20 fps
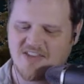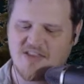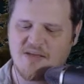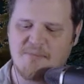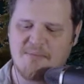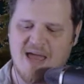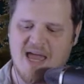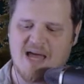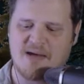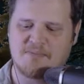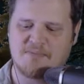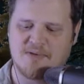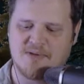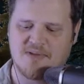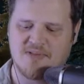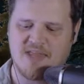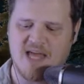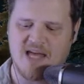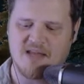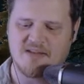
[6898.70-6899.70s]
the map
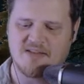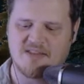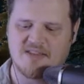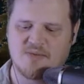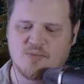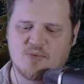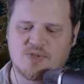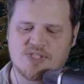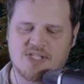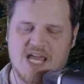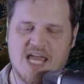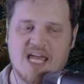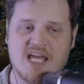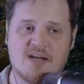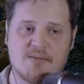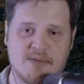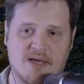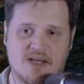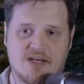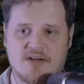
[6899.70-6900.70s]
that was
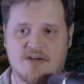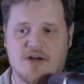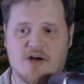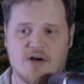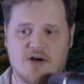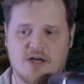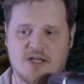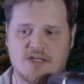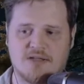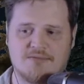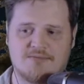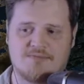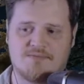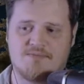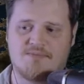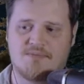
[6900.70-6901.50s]
animated on,